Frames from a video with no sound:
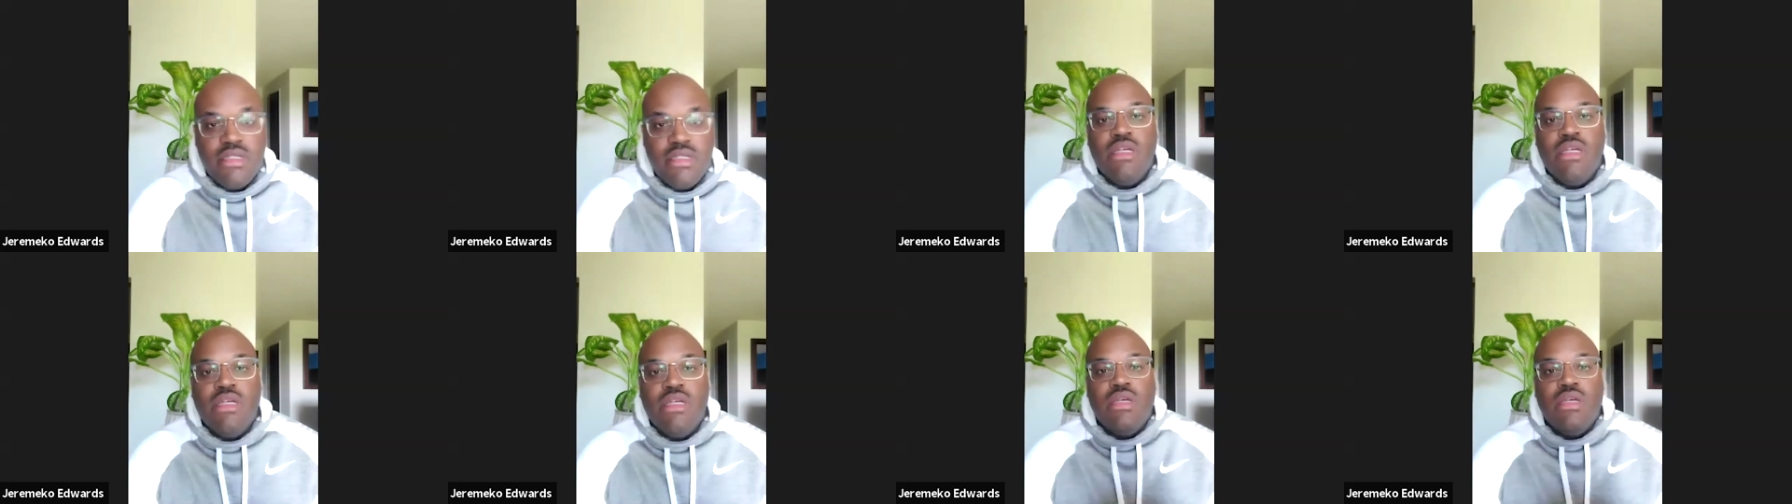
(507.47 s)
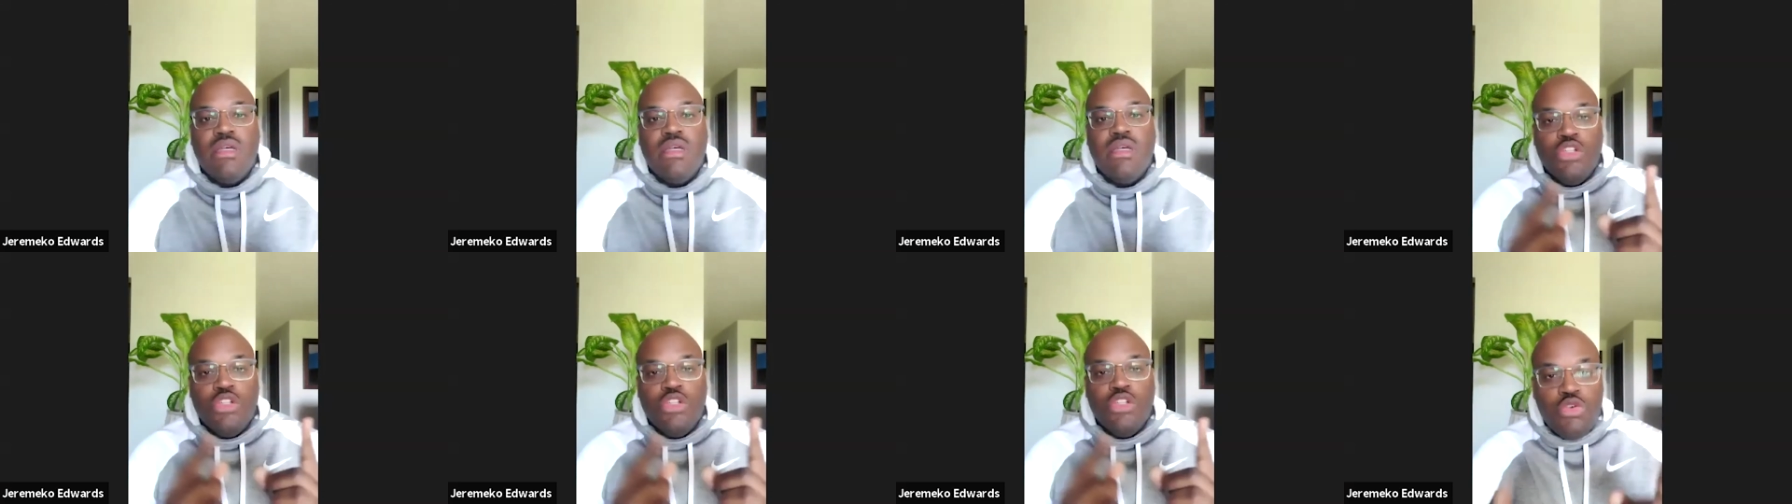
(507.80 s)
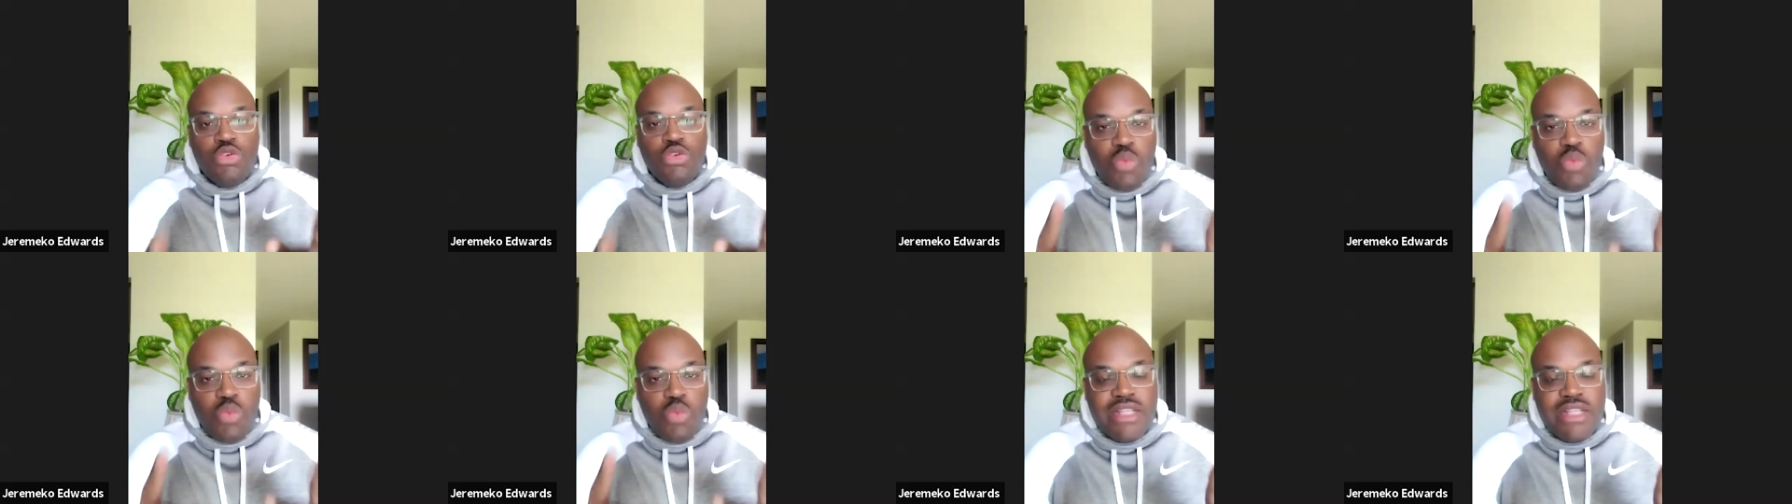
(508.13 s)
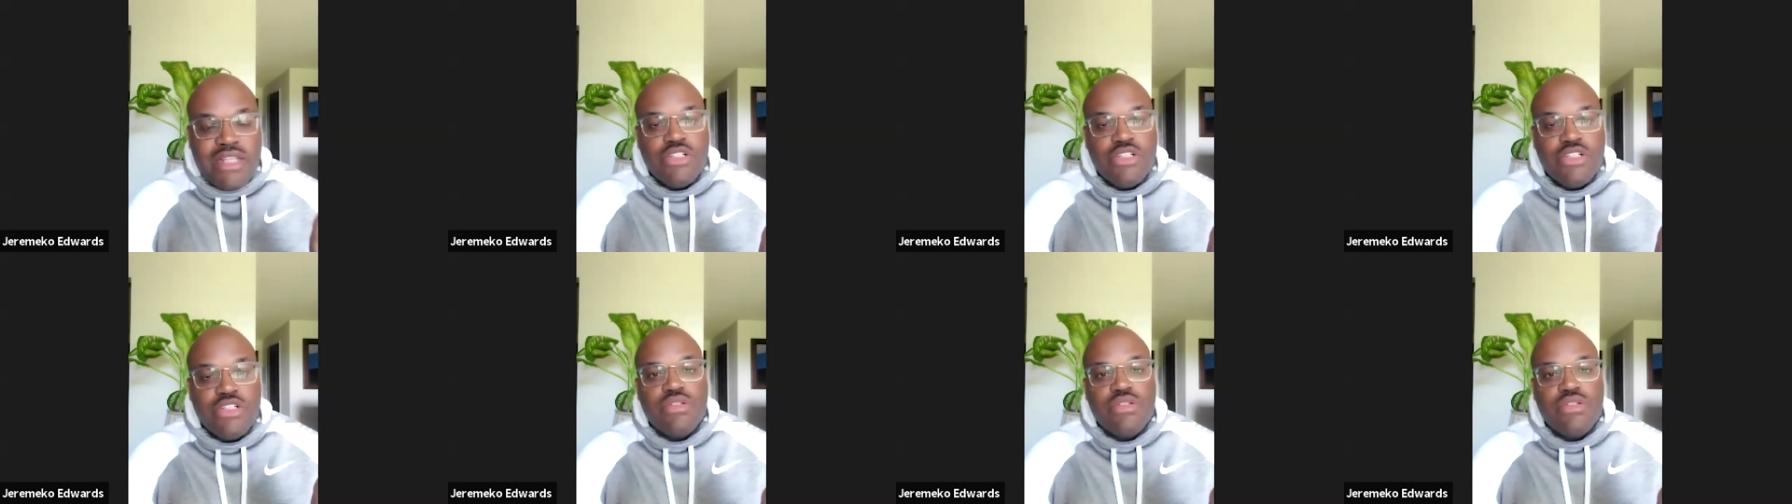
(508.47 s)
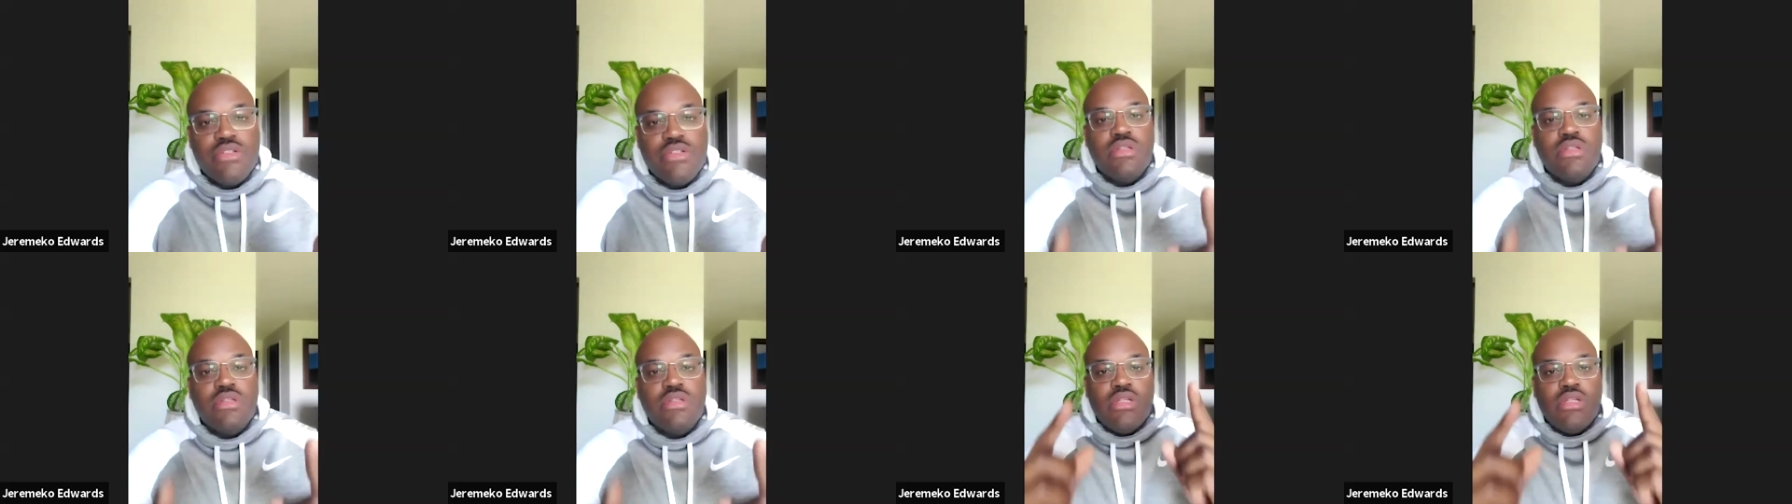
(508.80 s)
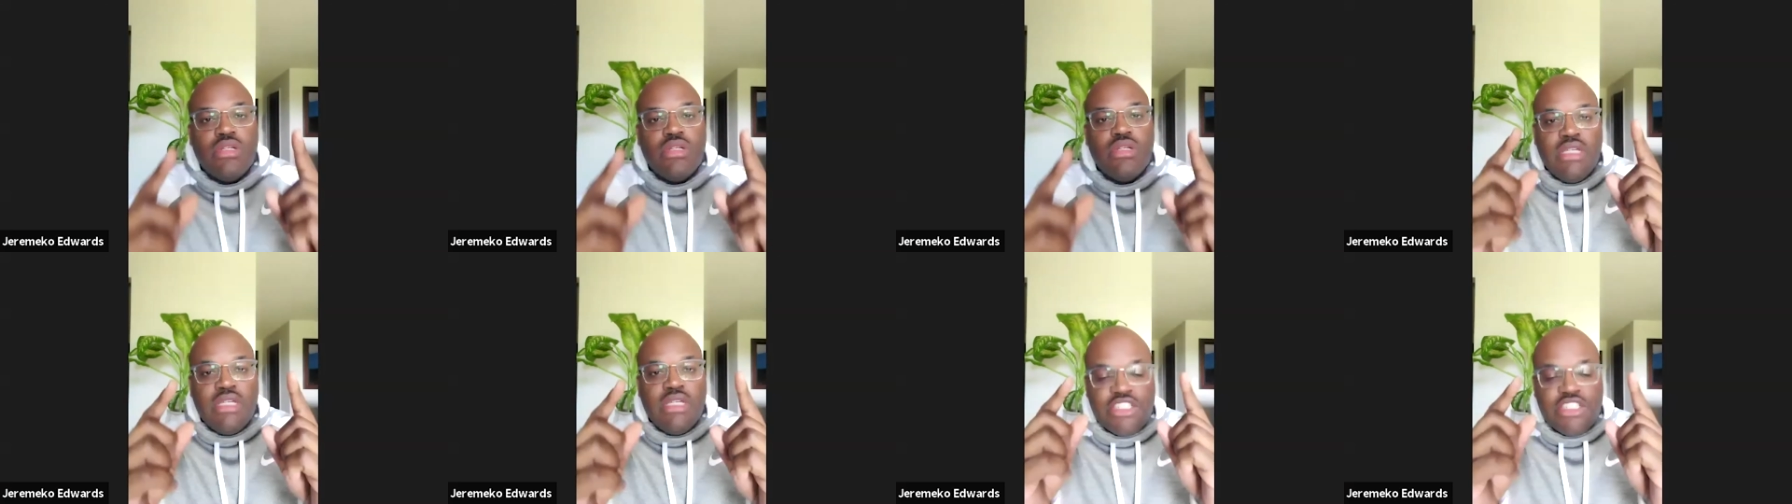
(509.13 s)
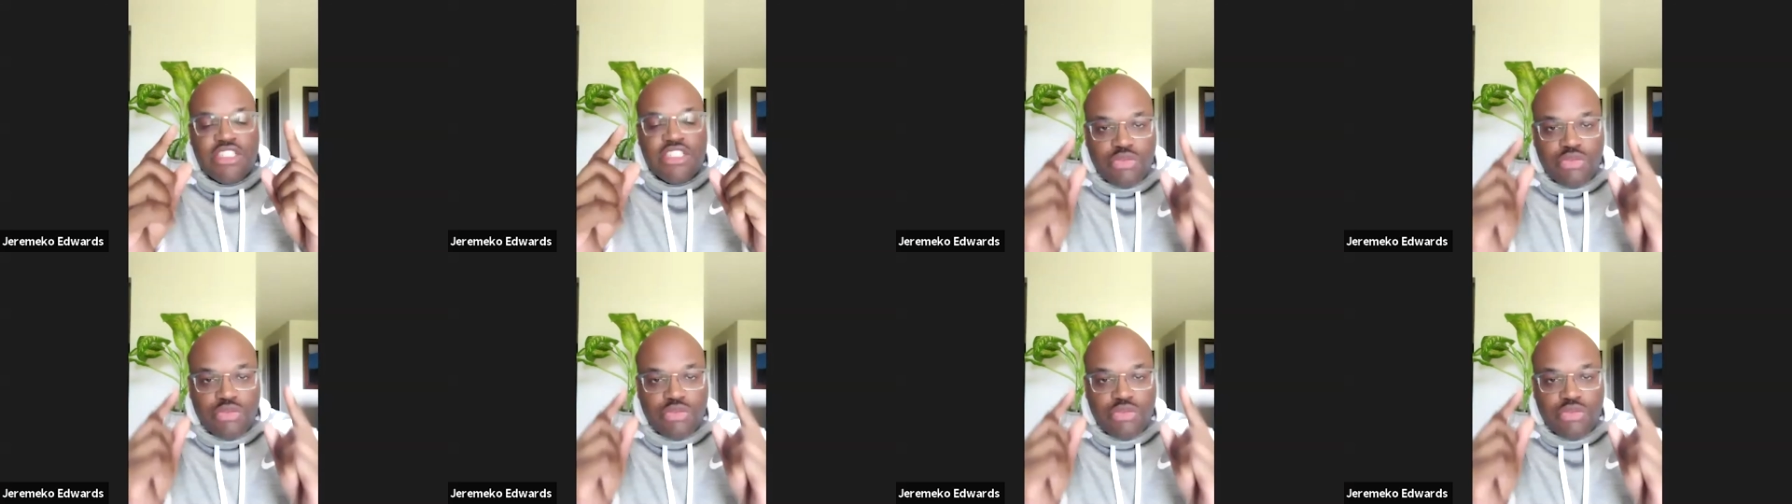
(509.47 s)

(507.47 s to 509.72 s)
News watchers, it's directly